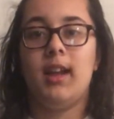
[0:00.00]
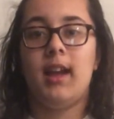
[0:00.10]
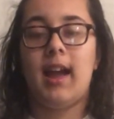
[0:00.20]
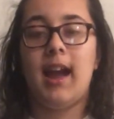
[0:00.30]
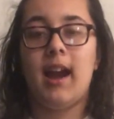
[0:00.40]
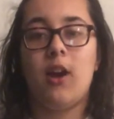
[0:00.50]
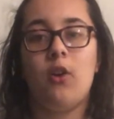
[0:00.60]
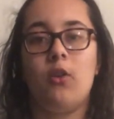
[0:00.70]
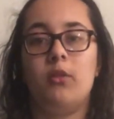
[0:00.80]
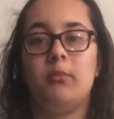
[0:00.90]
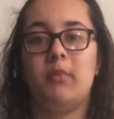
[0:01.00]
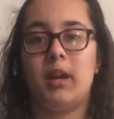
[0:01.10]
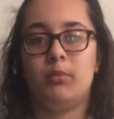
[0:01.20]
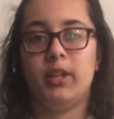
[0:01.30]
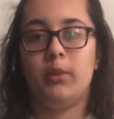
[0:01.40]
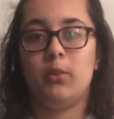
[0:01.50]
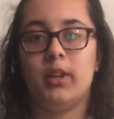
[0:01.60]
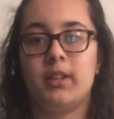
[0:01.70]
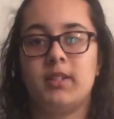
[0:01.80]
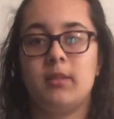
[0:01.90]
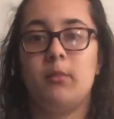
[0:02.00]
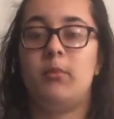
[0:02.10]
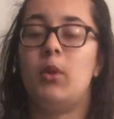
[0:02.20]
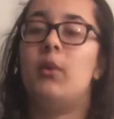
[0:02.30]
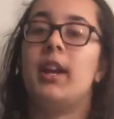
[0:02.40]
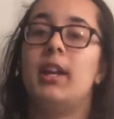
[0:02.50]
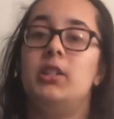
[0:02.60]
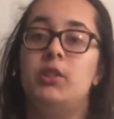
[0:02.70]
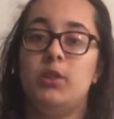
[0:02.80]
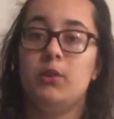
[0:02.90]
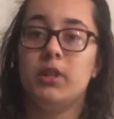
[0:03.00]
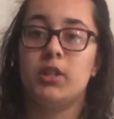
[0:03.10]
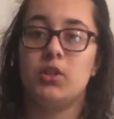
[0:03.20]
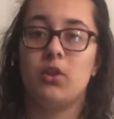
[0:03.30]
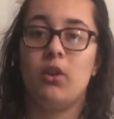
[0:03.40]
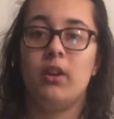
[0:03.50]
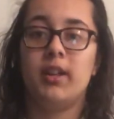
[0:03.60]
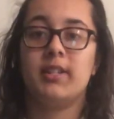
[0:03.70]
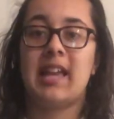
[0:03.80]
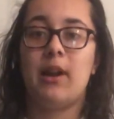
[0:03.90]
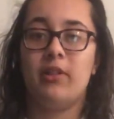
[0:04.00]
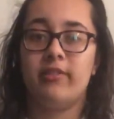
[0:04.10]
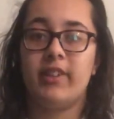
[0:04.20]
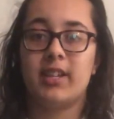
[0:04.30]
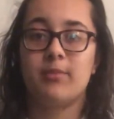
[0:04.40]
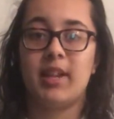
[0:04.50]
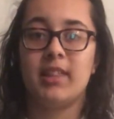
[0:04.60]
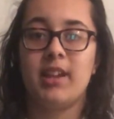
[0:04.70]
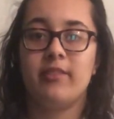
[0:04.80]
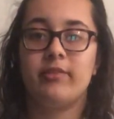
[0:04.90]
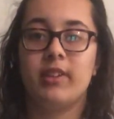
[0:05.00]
how my brain works, but what I do control is how it affects my life.